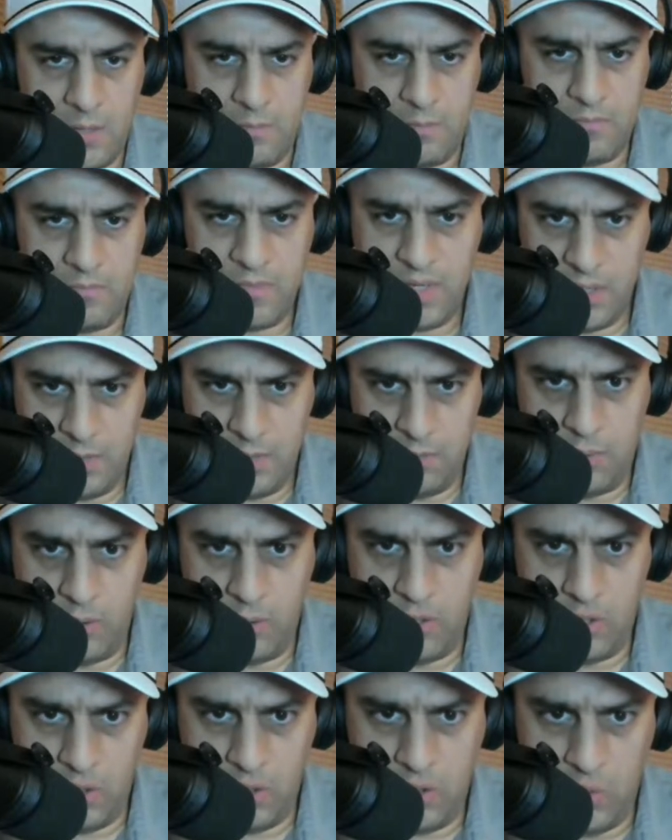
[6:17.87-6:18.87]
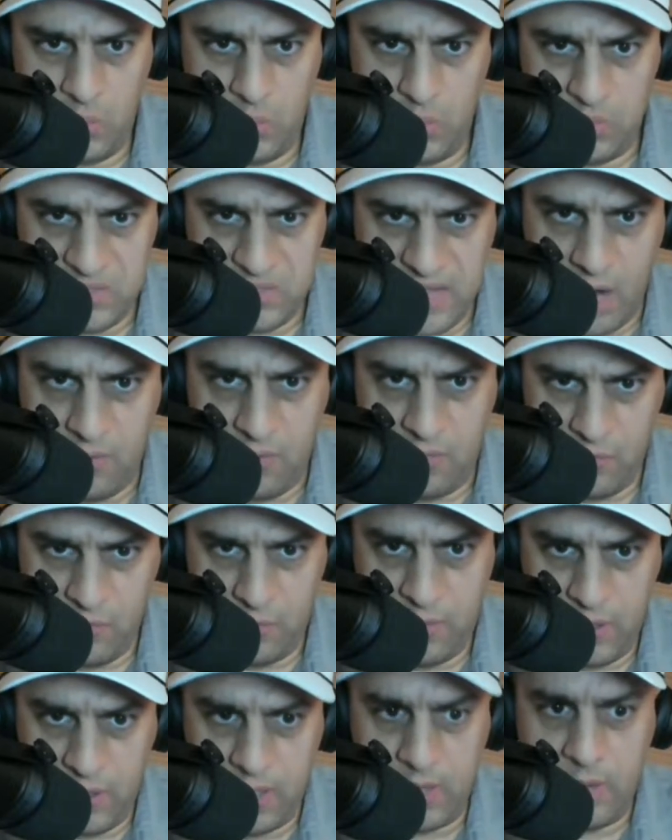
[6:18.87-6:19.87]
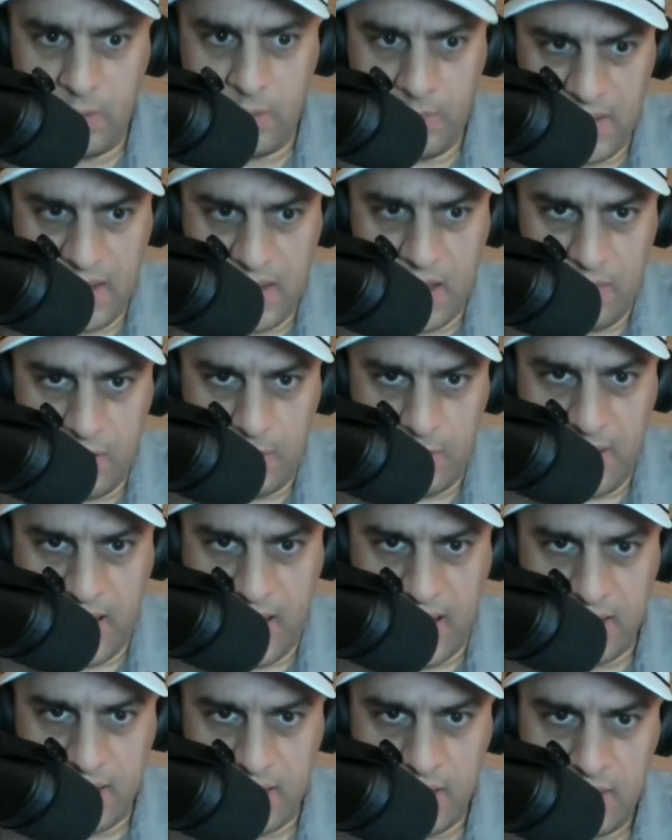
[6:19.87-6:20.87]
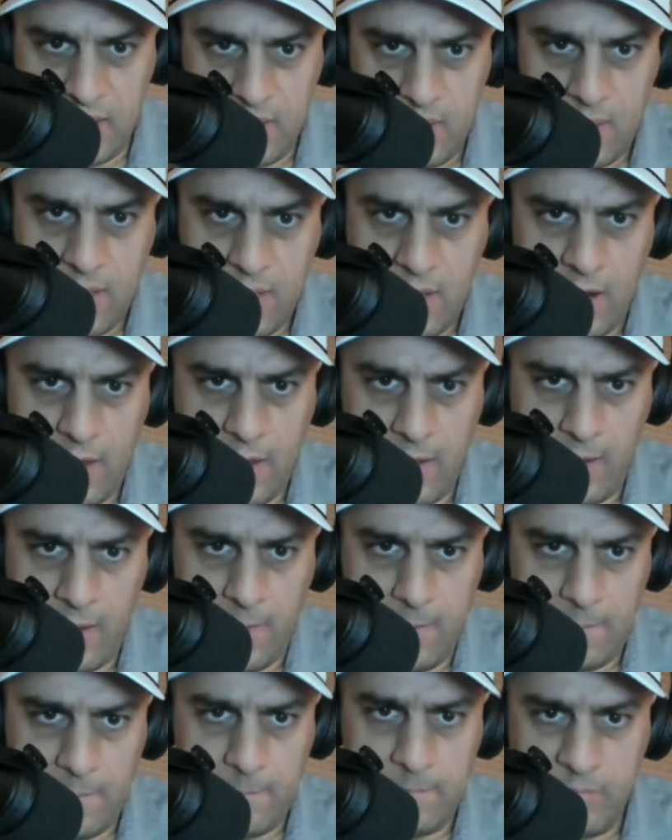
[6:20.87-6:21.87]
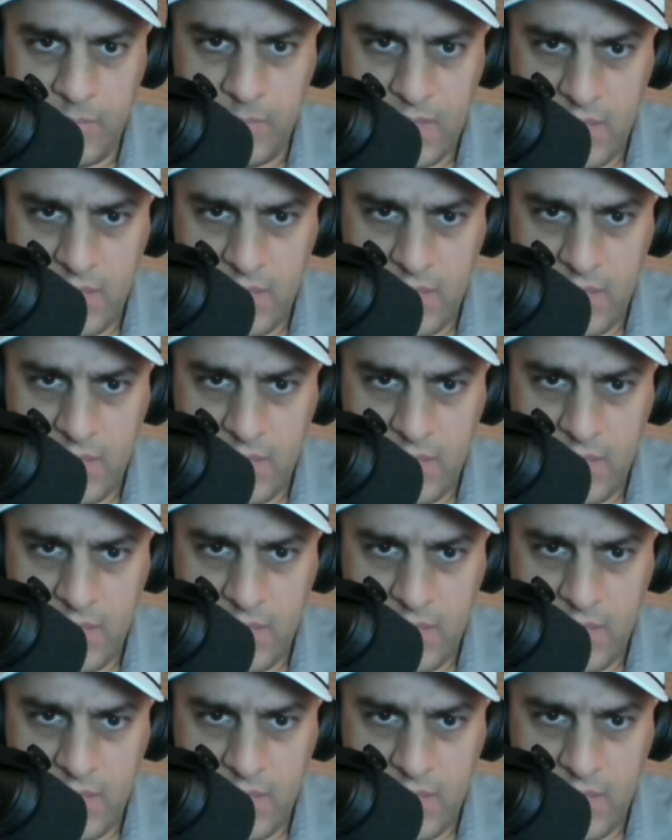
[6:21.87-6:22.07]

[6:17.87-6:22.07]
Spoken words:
uh, Puka Nacua was out for a period, but now they're back. Um,